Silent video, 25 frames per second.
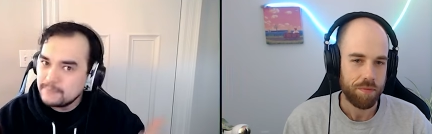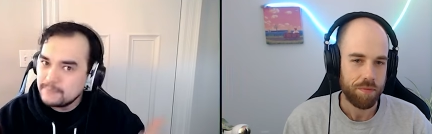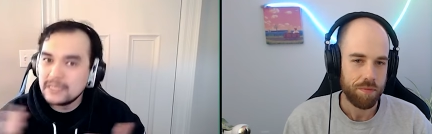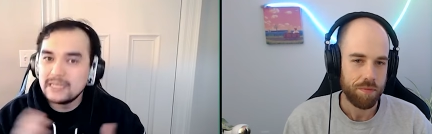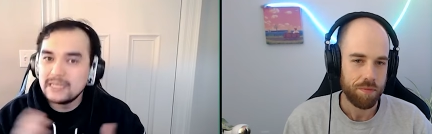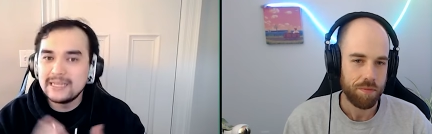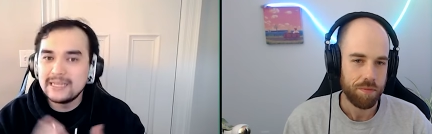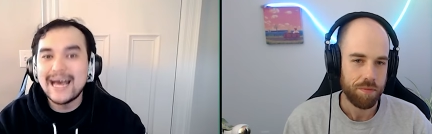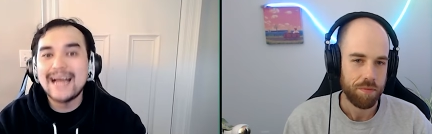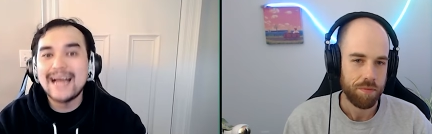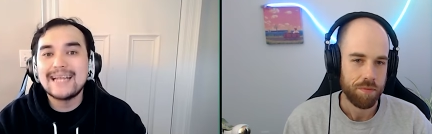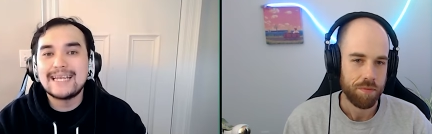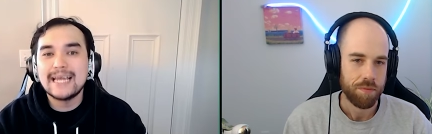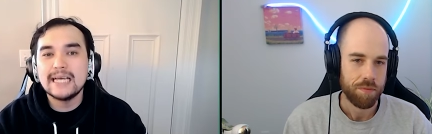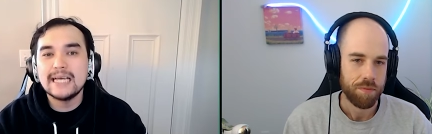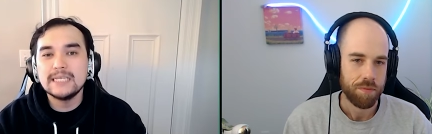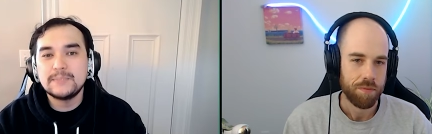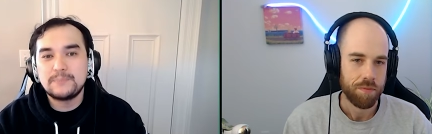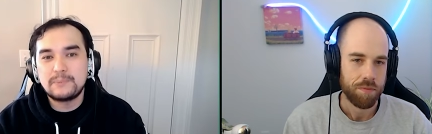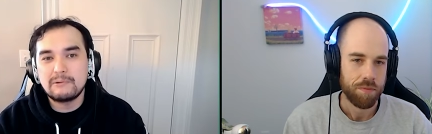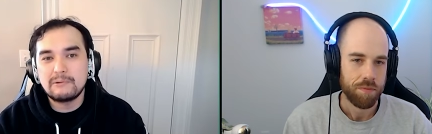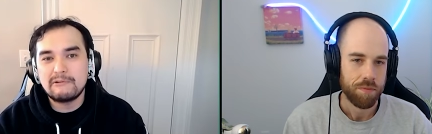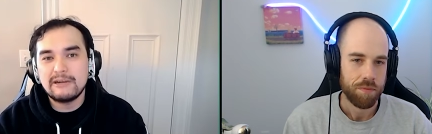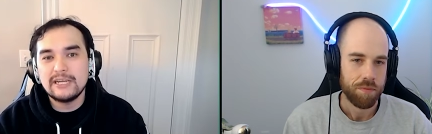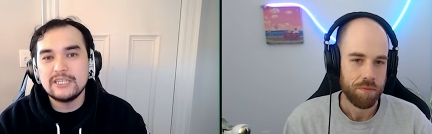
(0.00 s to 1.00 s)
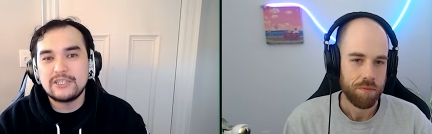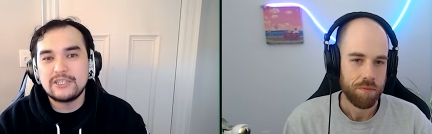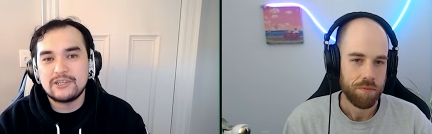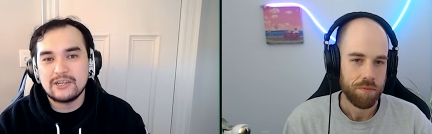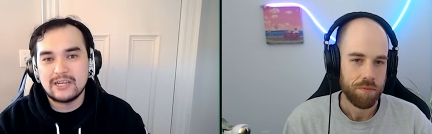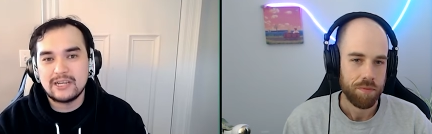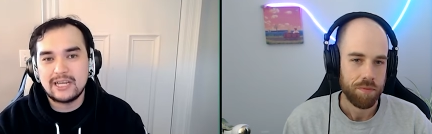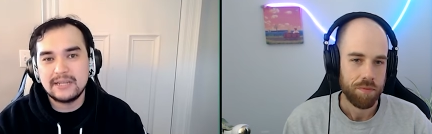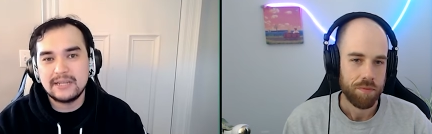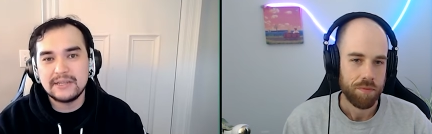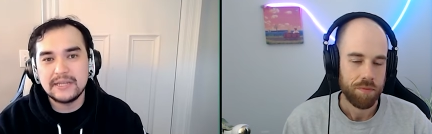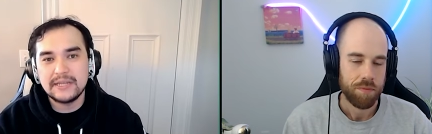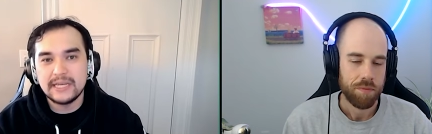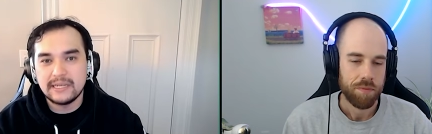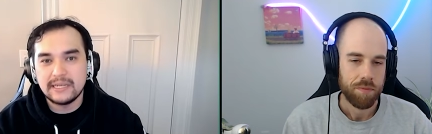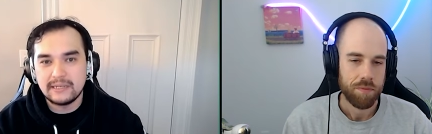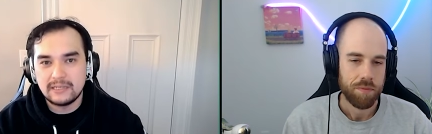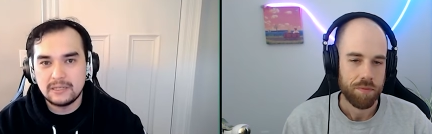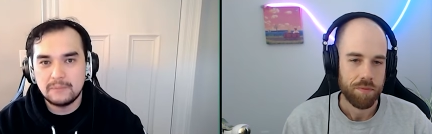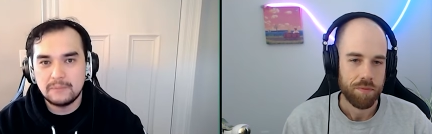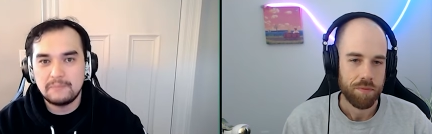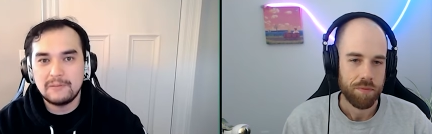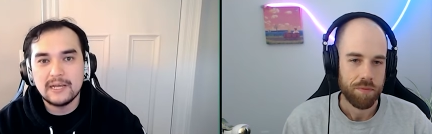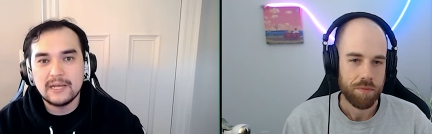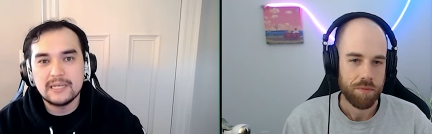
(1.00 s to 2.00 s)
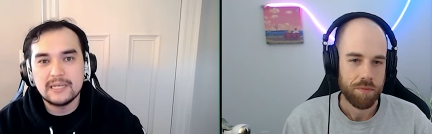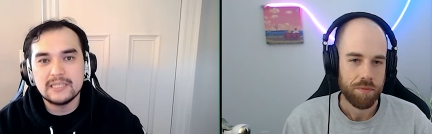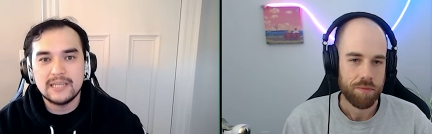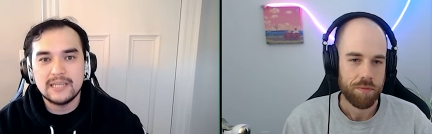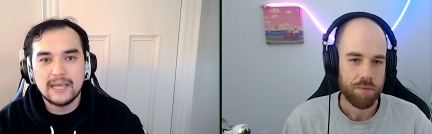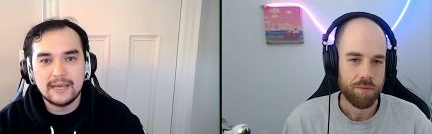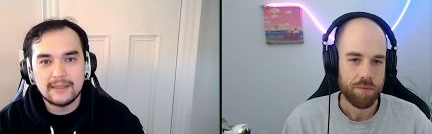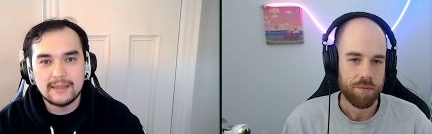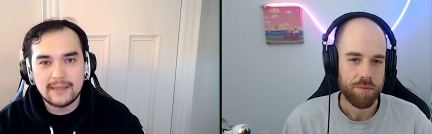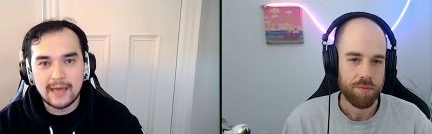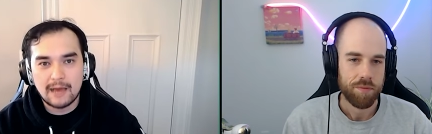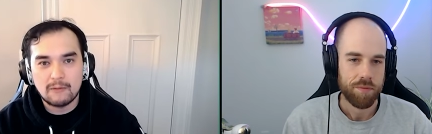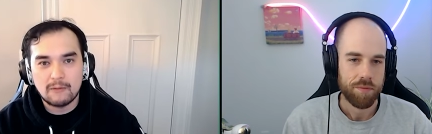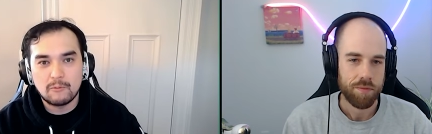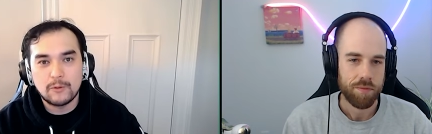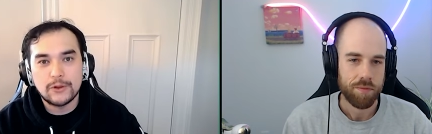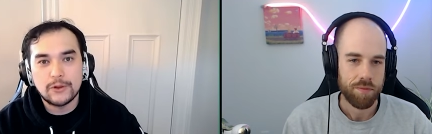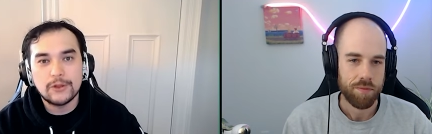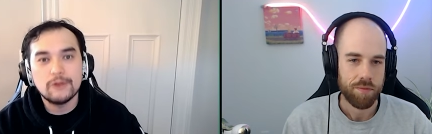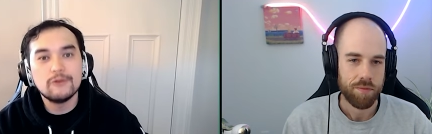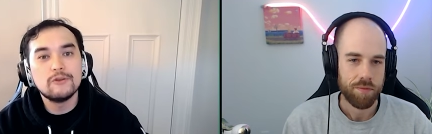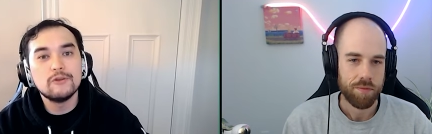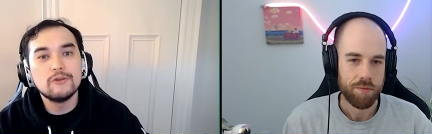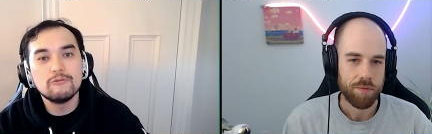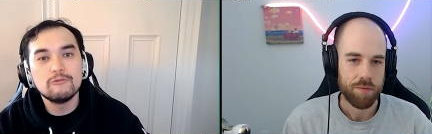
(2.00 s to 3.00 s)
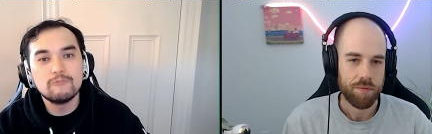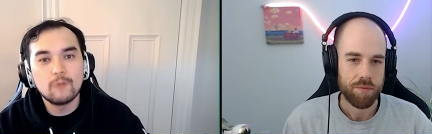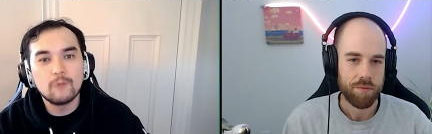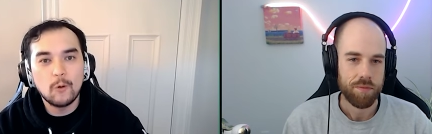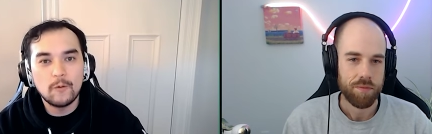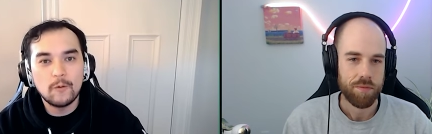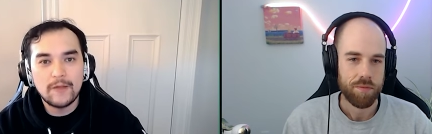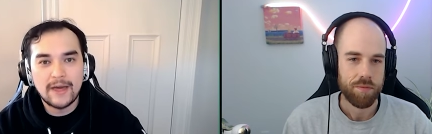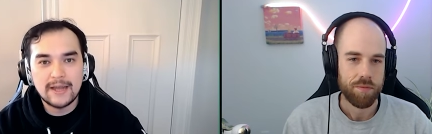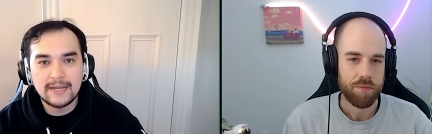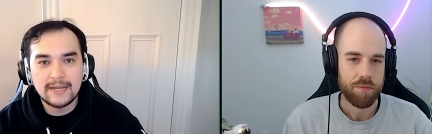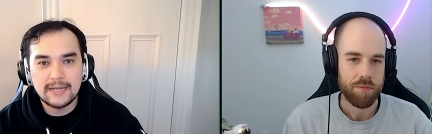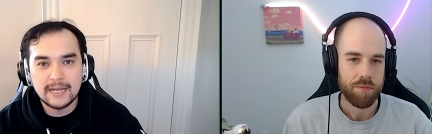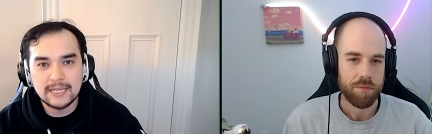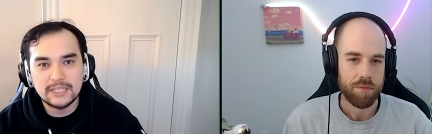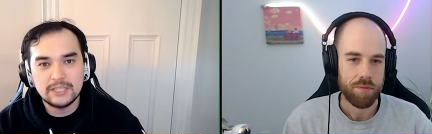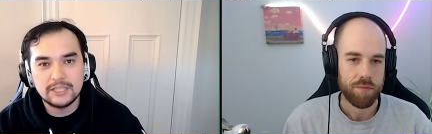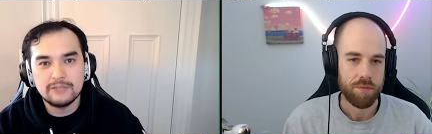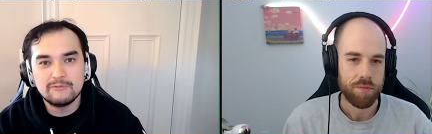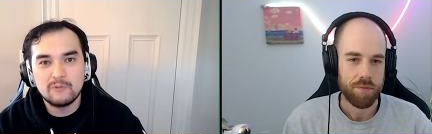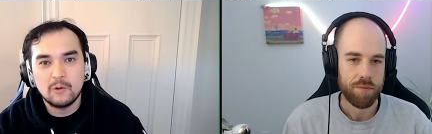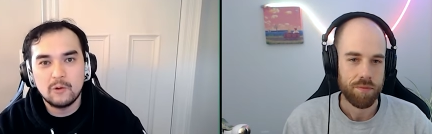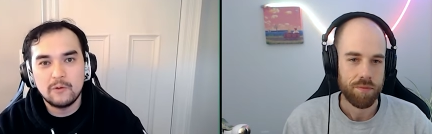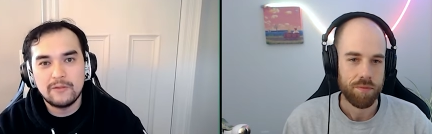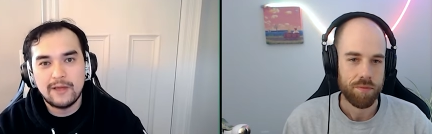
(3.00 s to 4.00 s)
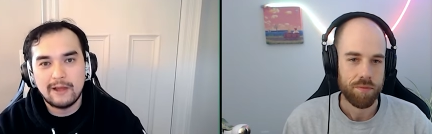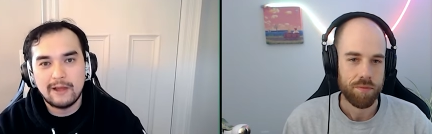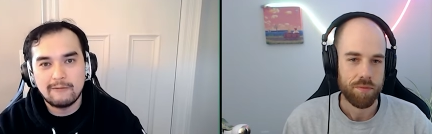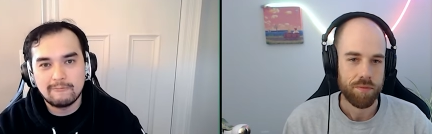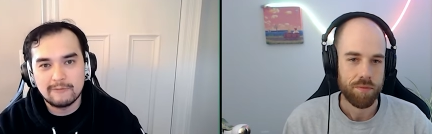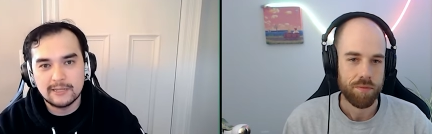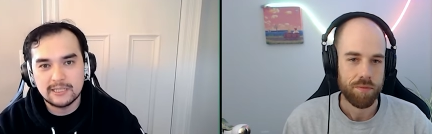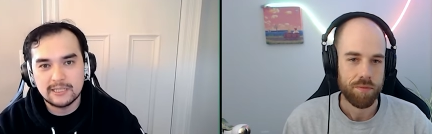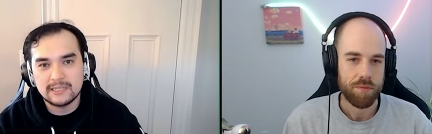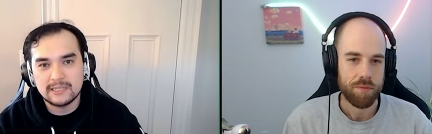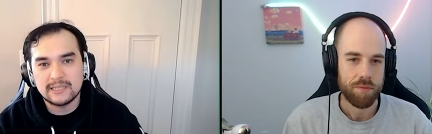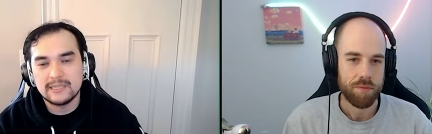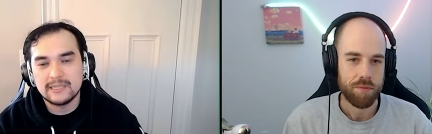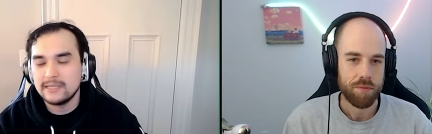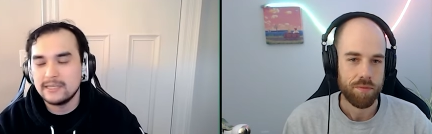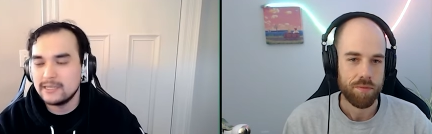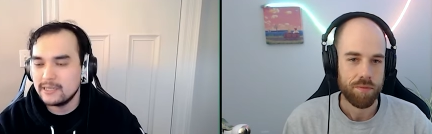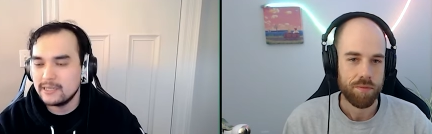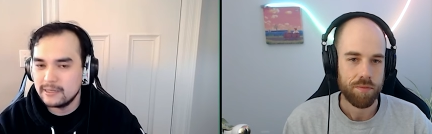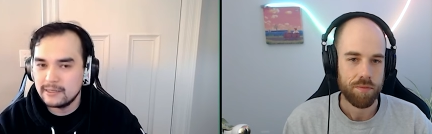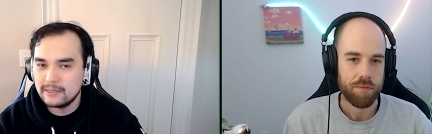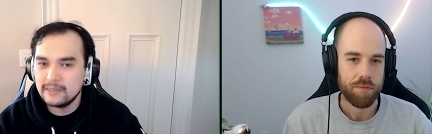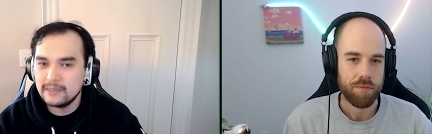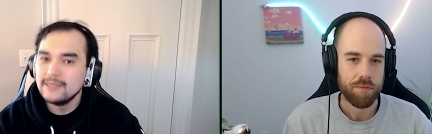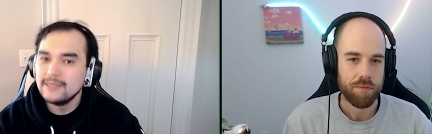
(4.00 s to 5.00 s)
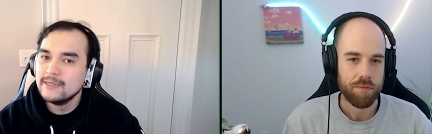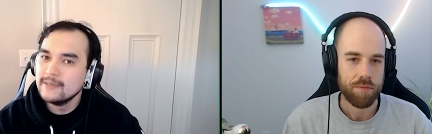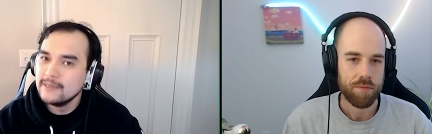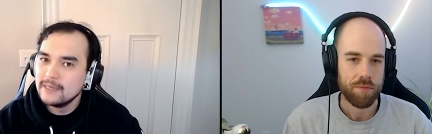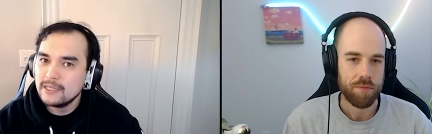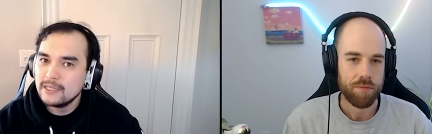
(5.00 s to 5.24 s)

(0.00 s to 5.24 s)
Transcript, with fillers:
Speaker 1: That desperation can lead to plays like that, where you do roll that dice, you roll that risk, and the